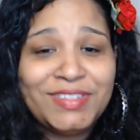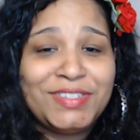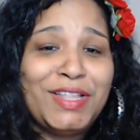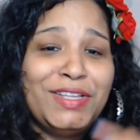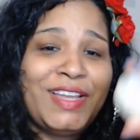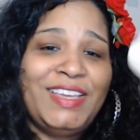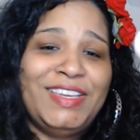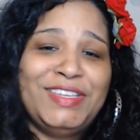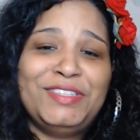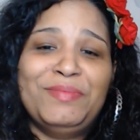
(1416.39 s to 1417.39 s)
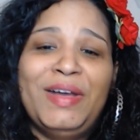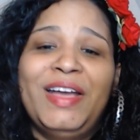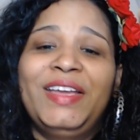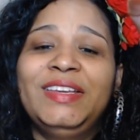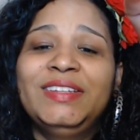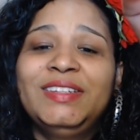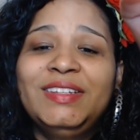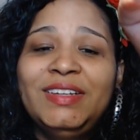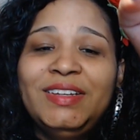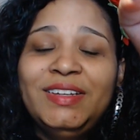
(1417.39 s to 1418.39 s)
Selenite is my
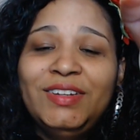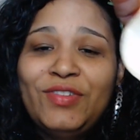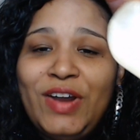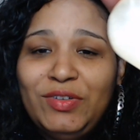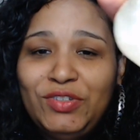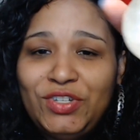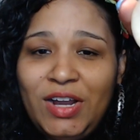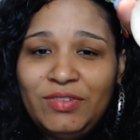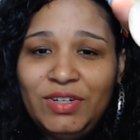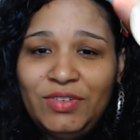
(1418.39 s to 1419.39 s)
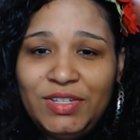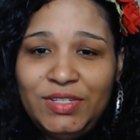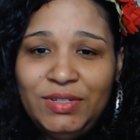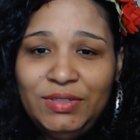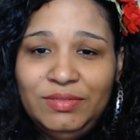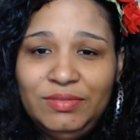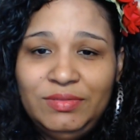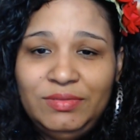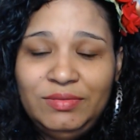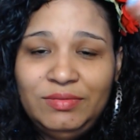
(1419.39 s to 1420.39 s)
crown chakra crystal.
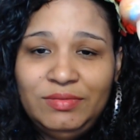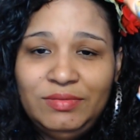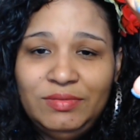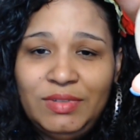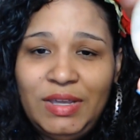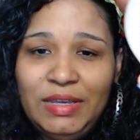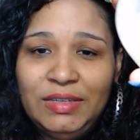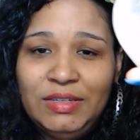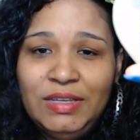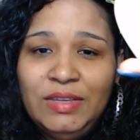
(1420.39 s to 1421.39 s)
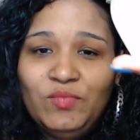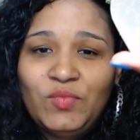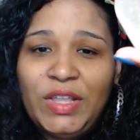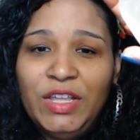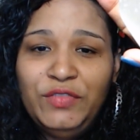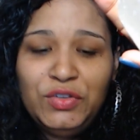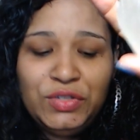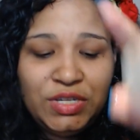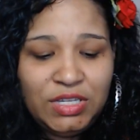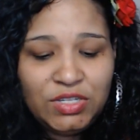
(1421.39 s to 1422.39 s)
Okay. I love
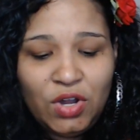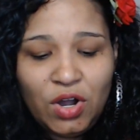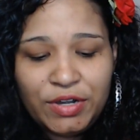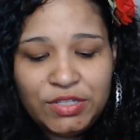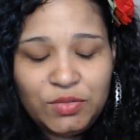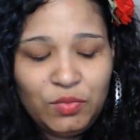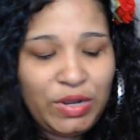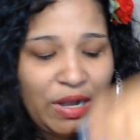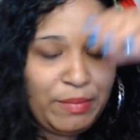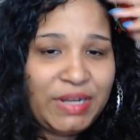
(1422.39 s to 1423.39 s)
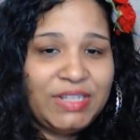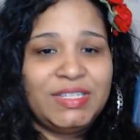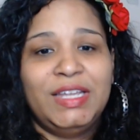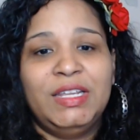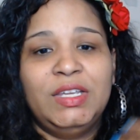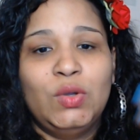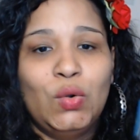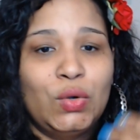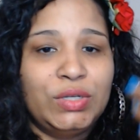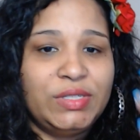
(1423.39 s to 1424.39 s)
using these hearts when I'm meditating
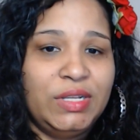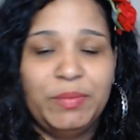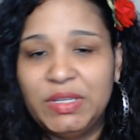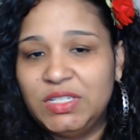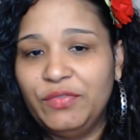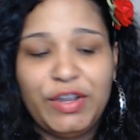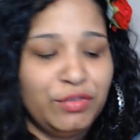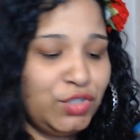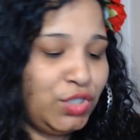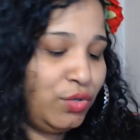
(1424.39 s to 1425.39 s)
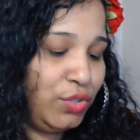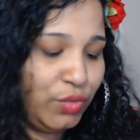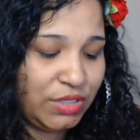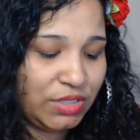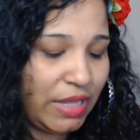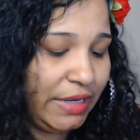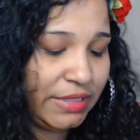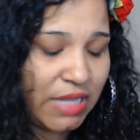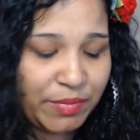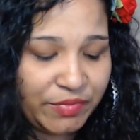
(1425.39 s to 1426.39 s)
or sending myself energy or doing any
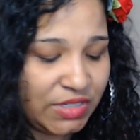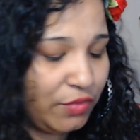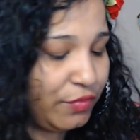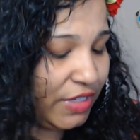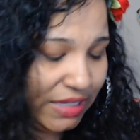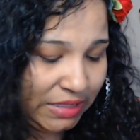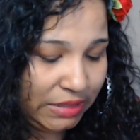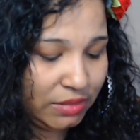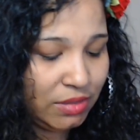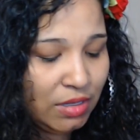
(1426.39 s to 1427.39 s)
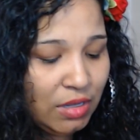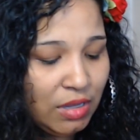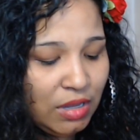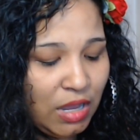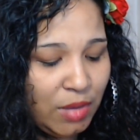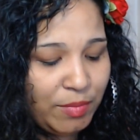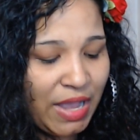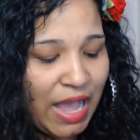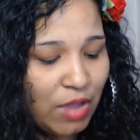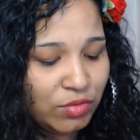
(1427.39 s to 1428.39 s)
type of self-healing.
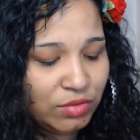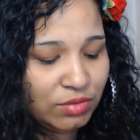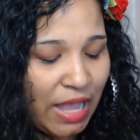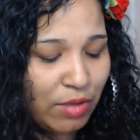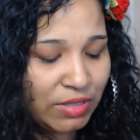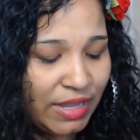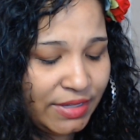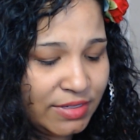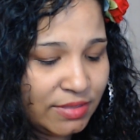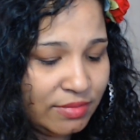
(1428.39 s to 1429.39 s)
Howlite.